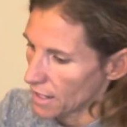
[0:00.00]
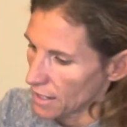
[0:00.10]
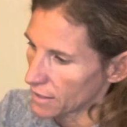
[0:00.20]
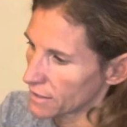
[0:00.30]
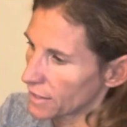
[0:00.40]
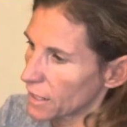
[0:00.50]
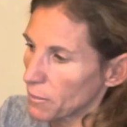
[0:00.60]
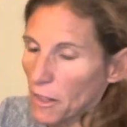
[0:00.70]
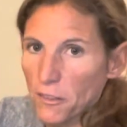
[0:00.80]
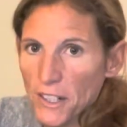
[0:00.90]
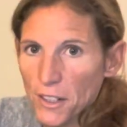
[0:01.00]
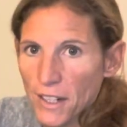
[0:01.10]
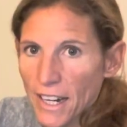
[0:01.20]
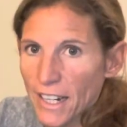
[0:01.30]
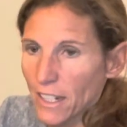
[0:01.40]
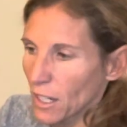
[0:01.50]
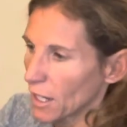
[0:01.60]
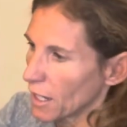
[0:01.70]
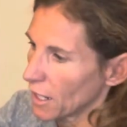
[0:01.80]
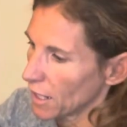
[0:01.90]
Stick my finger in,
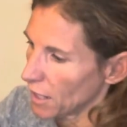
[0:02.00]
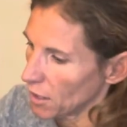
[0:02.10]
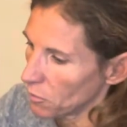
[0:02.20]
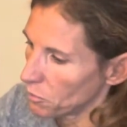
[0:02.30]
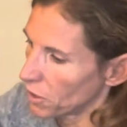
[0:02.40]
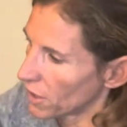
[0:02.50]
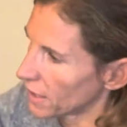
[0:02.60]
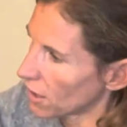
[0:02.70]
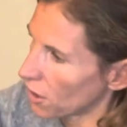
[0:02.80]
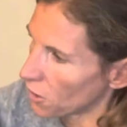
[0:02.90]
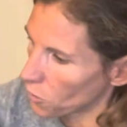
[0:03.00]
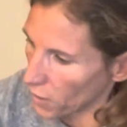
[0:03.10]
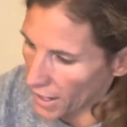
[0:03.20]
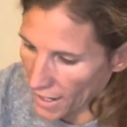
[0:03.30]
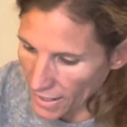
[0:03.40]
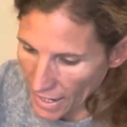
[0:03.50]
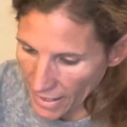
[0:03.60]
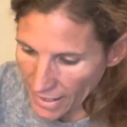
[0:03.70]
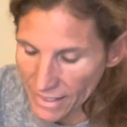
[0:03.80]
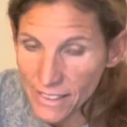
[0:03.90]
pull it all the way, and
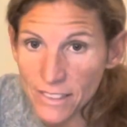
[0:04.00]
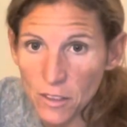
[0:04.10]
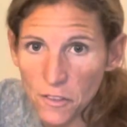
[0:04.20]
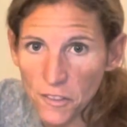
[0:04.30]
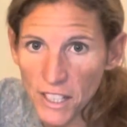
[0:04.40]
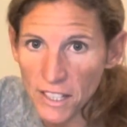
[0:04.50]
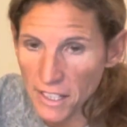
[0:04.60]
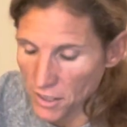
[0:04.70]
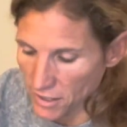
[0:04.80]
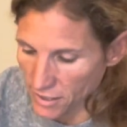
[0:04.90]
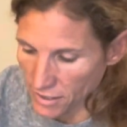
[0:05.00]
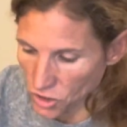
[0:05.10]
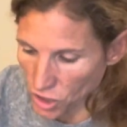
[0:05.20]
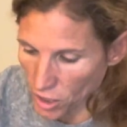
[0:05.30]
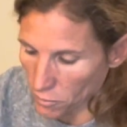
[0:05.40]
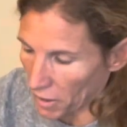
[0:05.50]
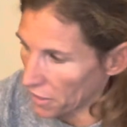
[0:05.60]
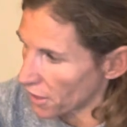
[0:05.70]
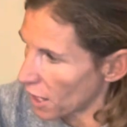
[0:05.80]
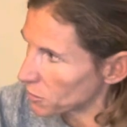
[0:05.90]
I can still feel here the stitching on my
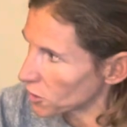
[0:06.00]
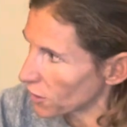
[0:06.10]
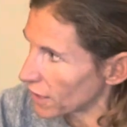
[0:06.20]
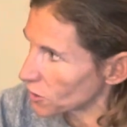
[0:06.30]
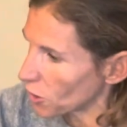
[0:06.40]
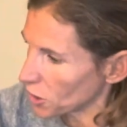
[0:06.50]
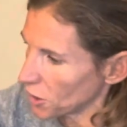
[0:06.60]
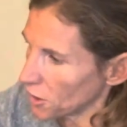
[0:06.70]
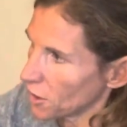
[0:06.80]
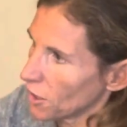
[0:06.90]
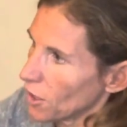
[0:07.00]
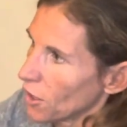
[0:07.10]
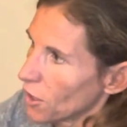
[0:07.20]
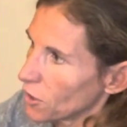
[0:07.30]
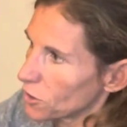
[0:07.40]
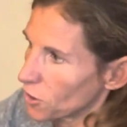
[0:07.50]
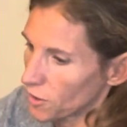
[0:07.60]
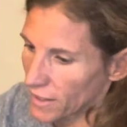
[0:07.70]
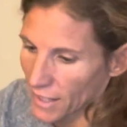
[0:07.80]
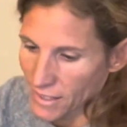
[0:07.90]
thumb, so that's all good. So
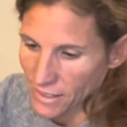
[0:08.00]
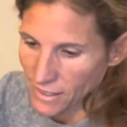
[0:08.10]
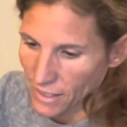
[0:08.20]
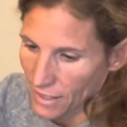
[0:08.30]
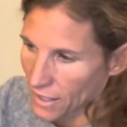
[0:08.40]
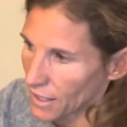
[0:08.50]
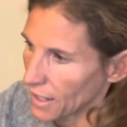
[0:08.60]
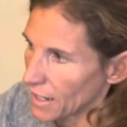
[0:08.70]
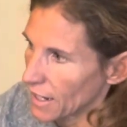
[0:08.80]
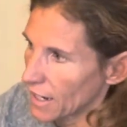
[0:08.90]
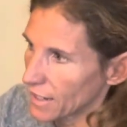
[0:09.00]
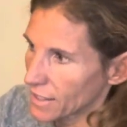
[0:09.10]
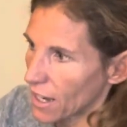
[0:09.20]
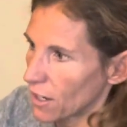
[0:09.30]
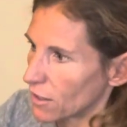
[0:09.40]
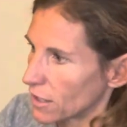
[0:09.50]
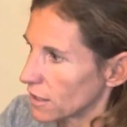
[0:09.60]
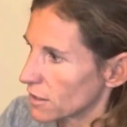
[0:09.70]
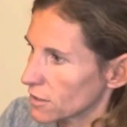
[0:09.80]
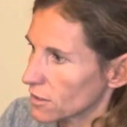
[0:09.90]
this is how
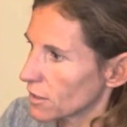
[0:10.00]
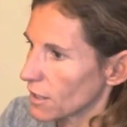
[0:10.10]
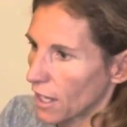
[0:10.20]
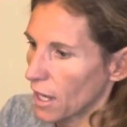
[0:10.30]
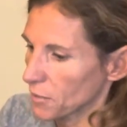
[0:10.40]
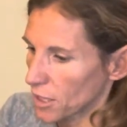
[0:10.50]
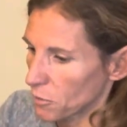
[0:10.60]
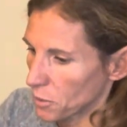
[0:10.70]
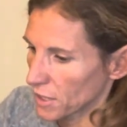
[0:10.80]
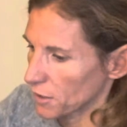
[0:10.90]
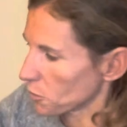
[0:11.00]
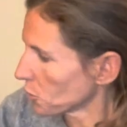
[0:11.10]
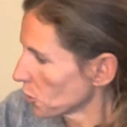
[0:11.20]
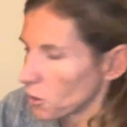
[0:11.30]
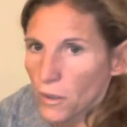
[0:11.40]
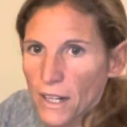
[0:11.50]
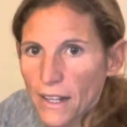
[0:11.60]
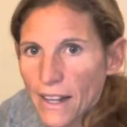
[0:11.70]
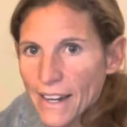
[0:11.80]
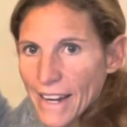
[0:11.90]
I'm going to put it through
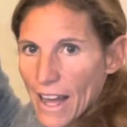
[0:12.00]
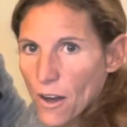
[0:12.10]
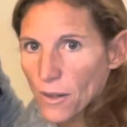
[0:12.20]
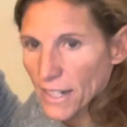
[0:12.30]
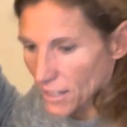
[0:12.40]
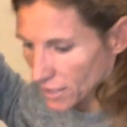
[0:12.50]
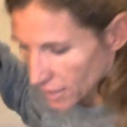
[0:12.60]
now into the